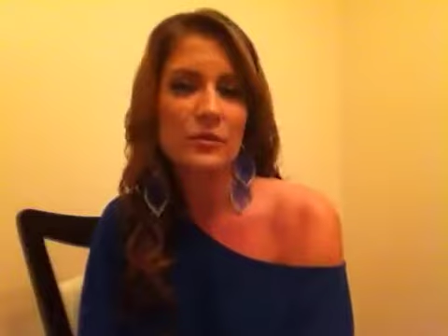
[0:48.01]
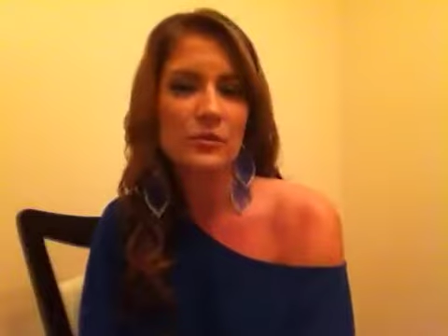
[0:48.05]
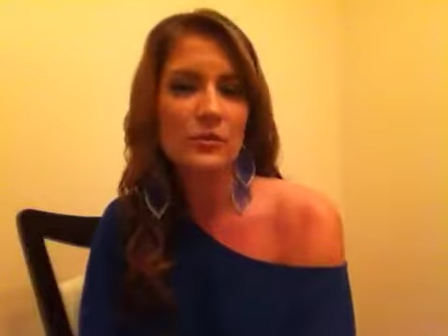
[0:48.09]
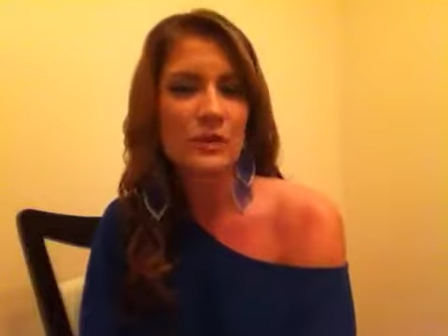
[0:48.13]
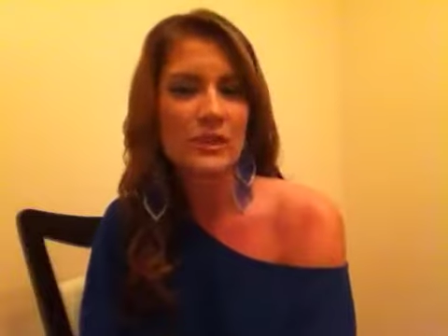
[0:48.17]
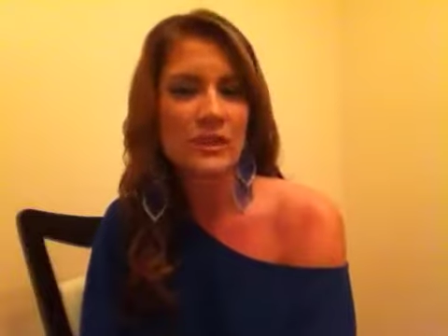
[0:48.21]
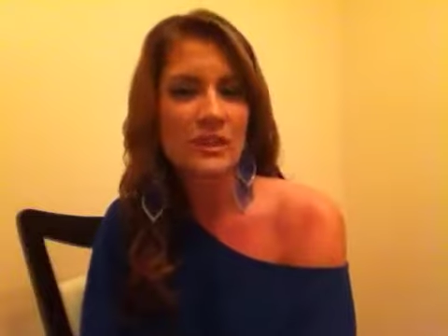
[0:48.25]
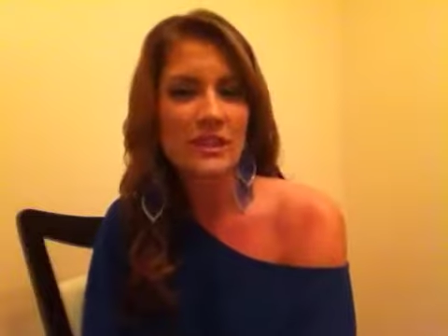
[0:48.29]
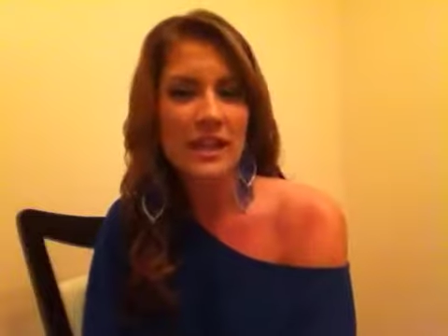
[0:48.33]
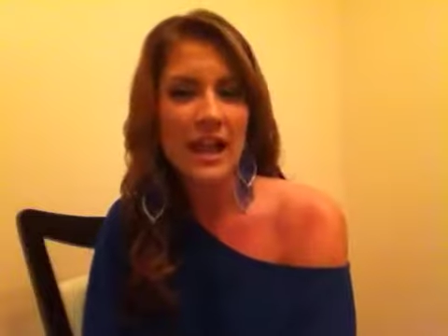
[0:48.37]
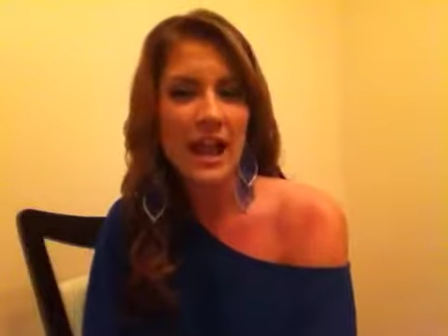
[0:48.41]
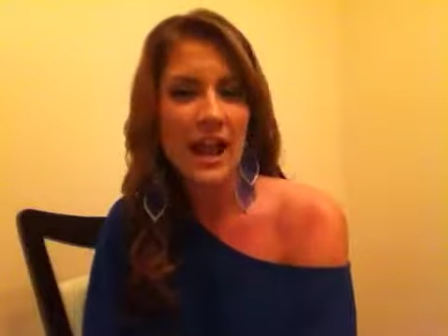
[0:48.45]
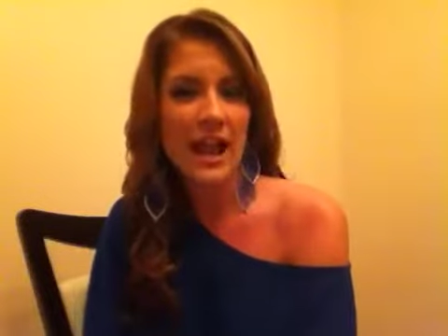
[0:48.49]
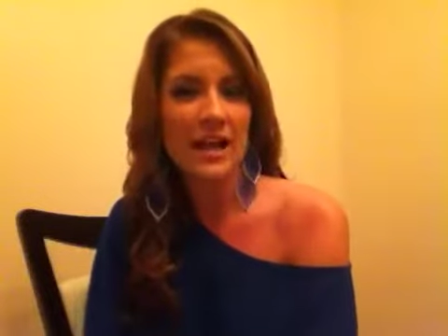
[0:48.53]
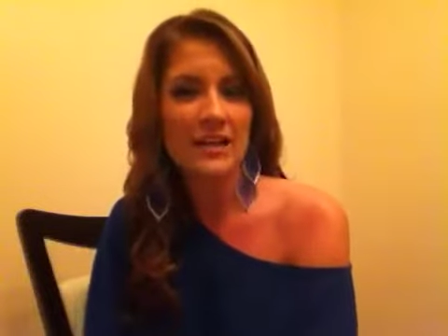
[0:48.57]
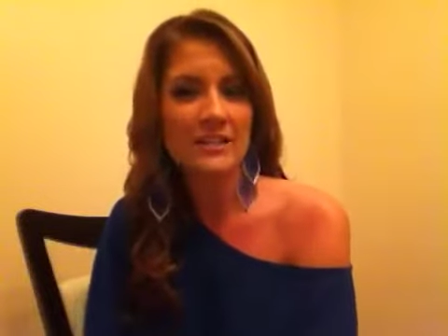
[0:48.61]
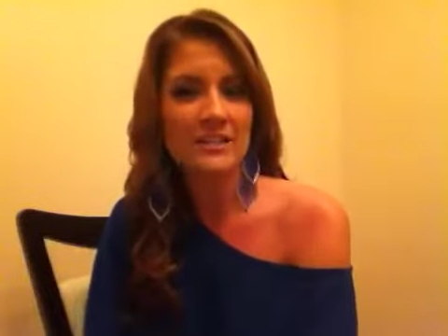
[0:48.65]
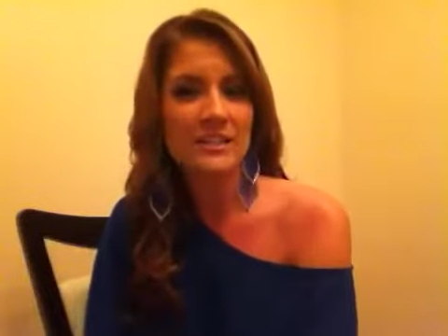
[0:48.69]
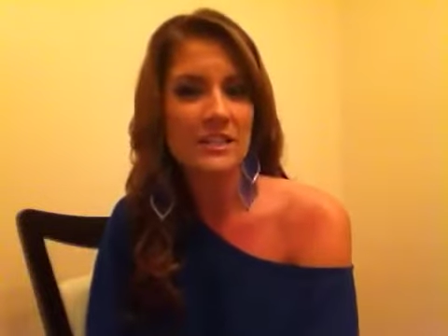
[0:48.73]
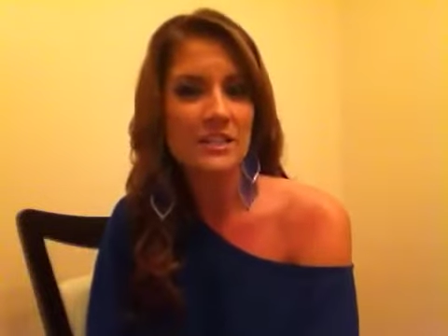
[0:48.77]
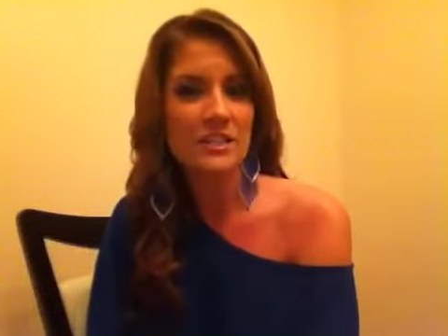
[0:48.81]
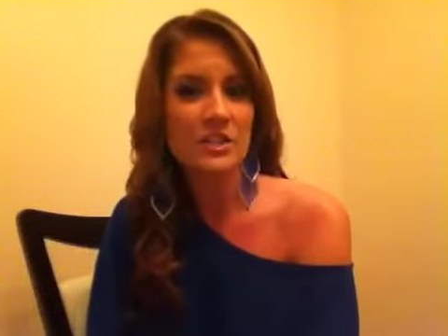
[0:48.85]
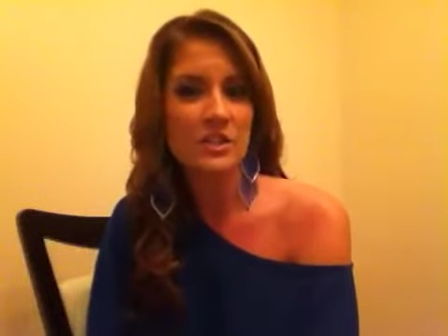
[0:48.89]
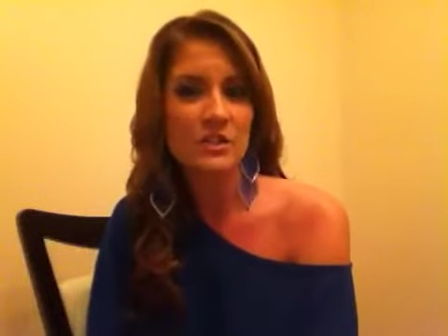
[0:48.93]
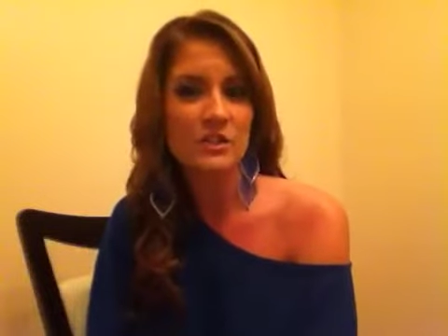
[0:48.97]
really had
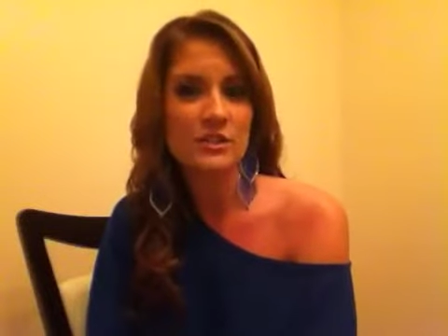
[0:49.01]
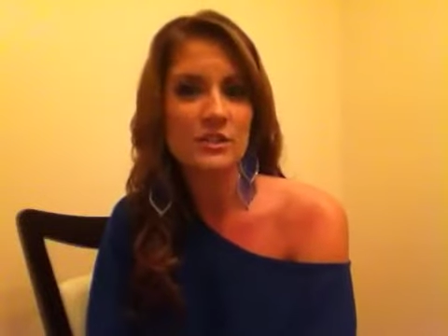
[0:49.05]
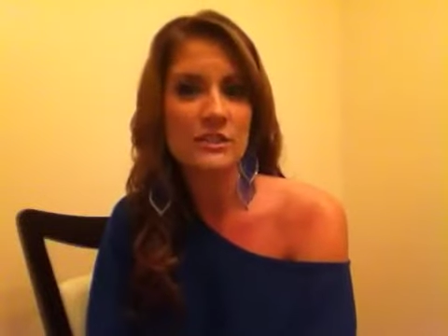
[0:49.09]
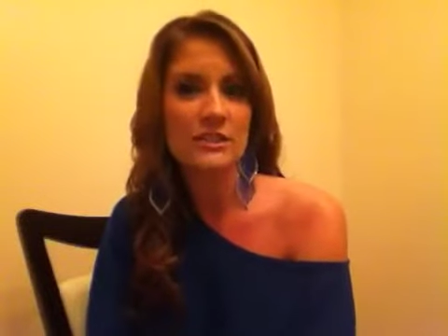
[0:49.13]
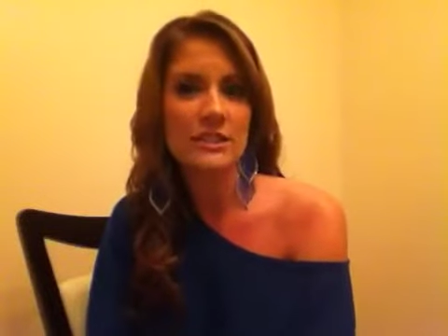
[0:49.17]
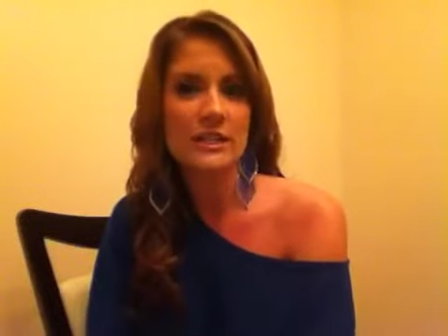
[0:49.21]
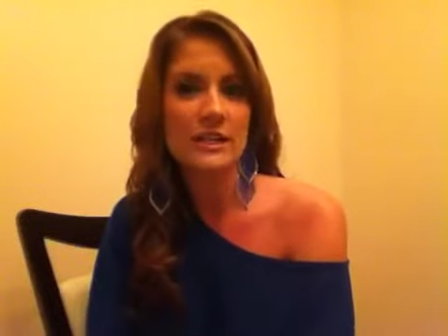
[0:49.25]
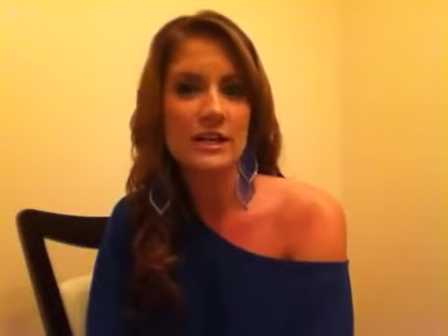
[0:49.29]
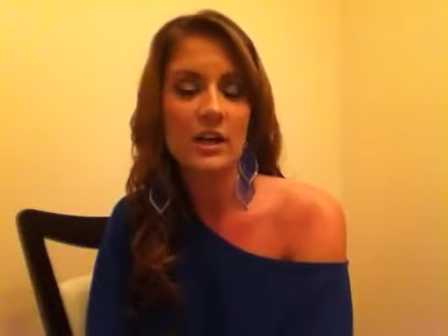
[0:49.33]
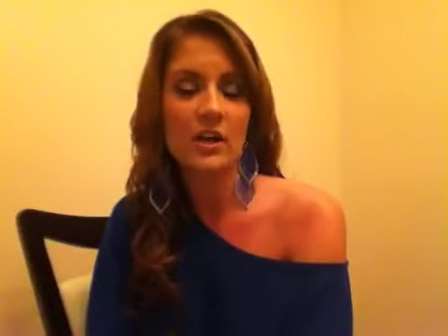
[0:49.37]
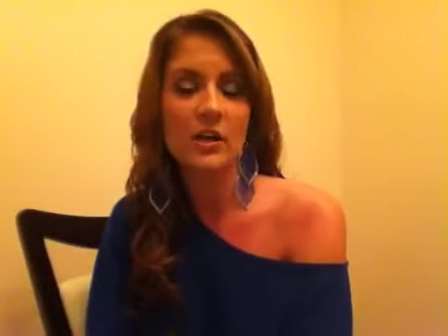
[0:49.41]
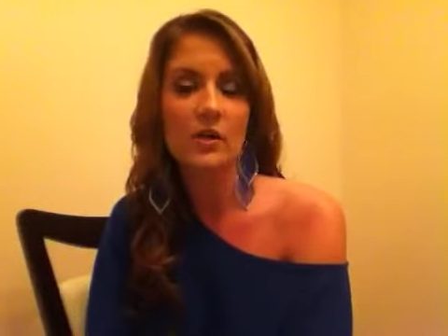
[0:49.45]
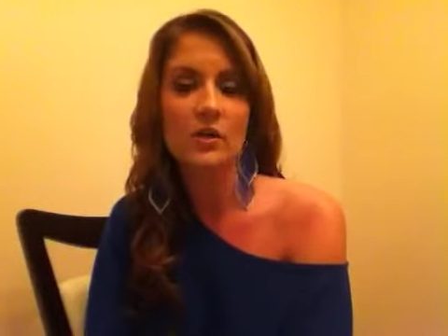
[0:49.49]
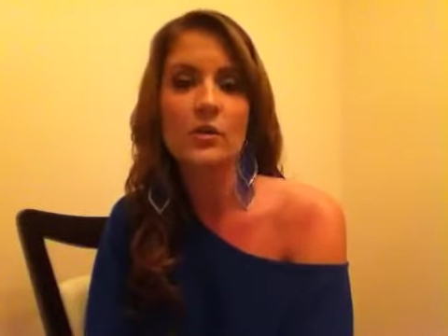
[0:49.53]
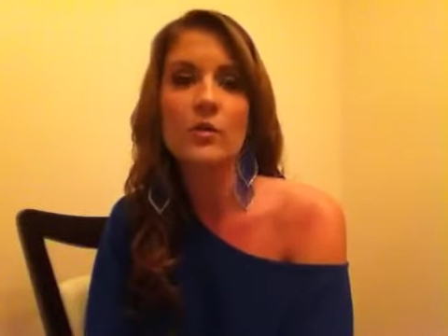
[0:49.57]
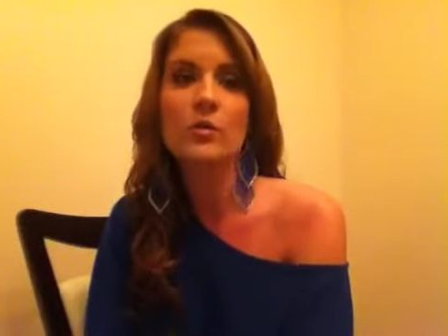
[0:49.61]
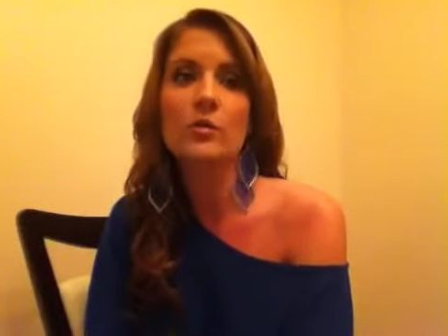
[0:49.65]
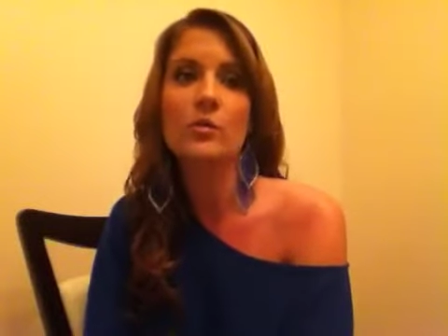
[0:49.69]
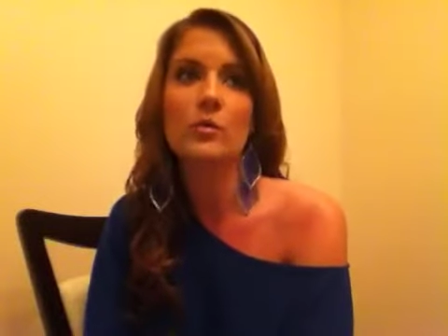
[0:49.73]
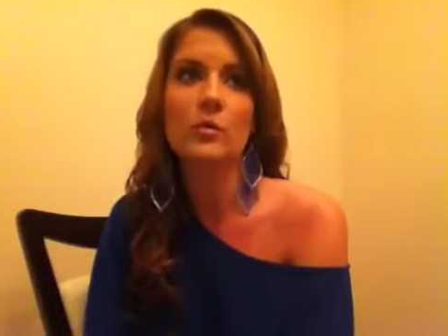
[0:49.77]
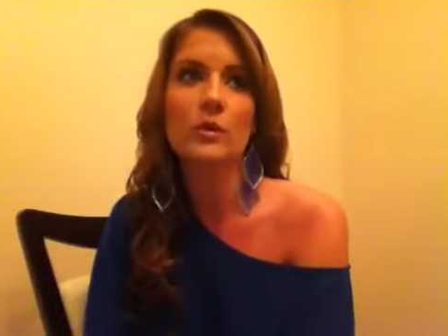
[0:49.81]
to turn down